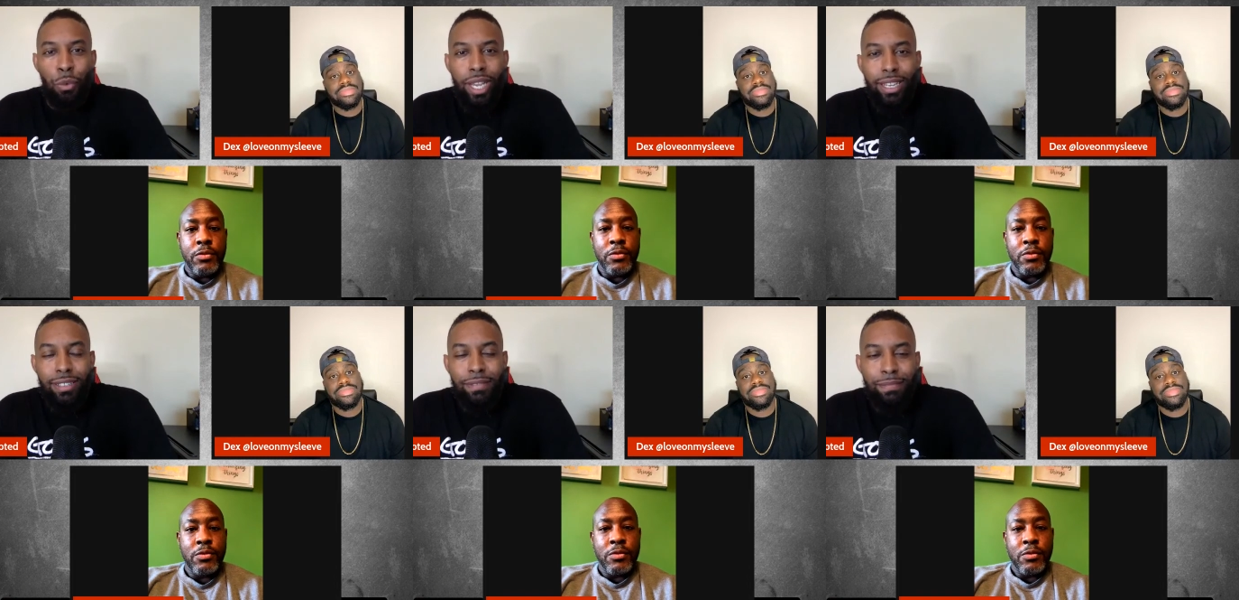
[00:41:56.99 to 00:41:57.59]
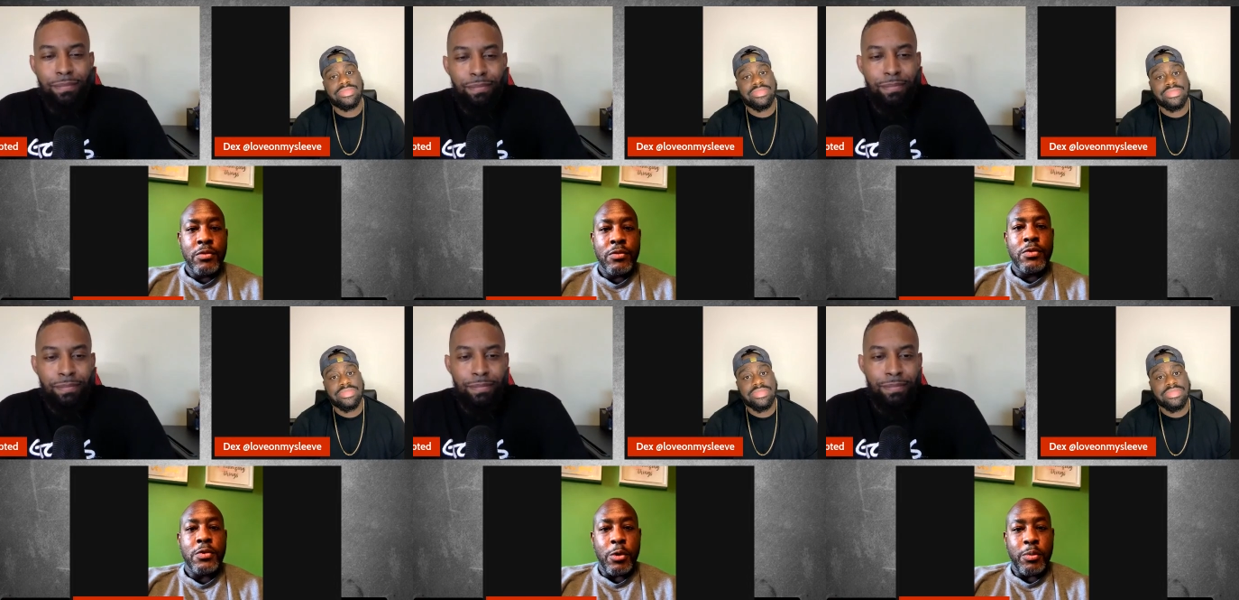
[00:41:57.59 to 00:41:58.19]
Speaker 1: week.
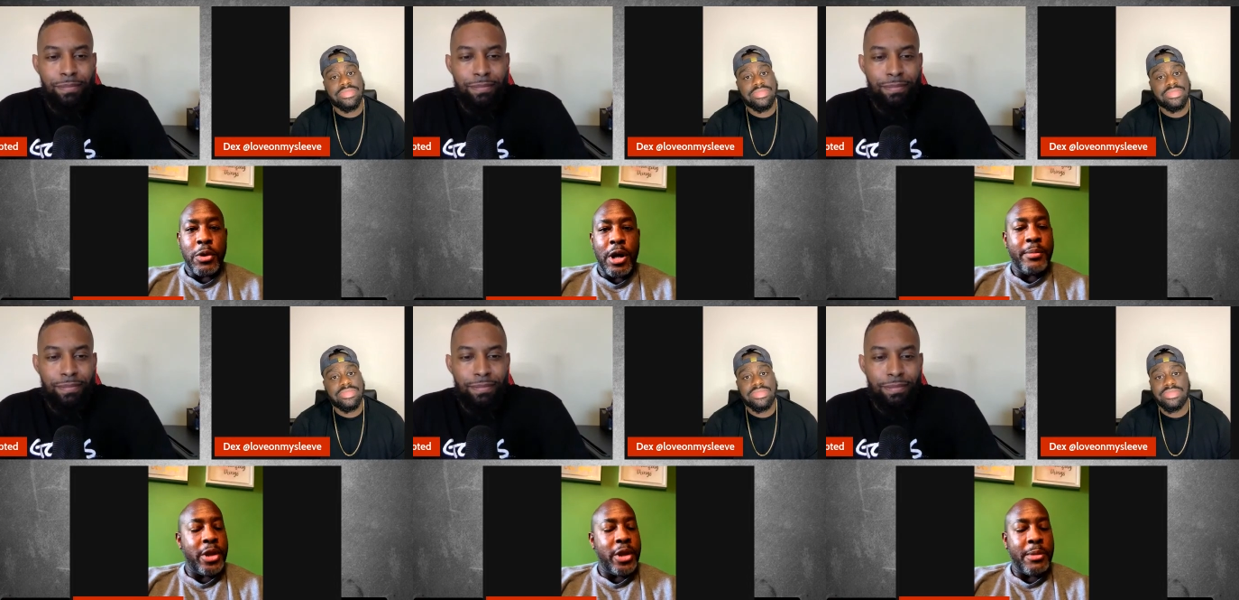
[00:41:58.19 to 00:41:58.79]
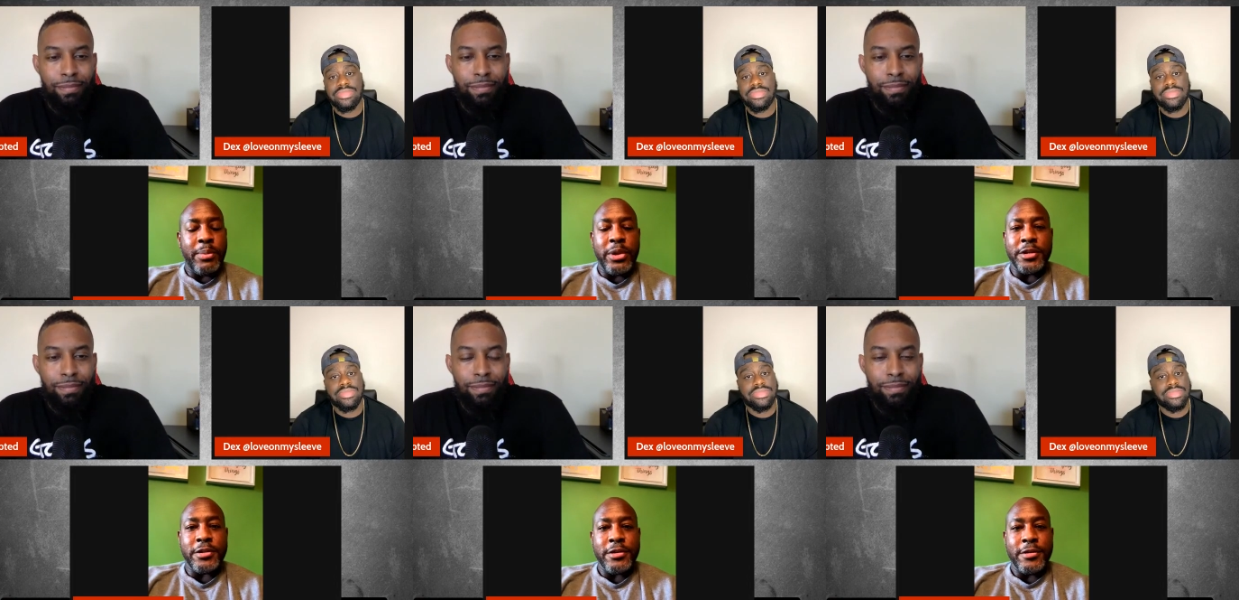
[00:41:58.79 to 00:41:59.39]
No problem, man. My pleasure.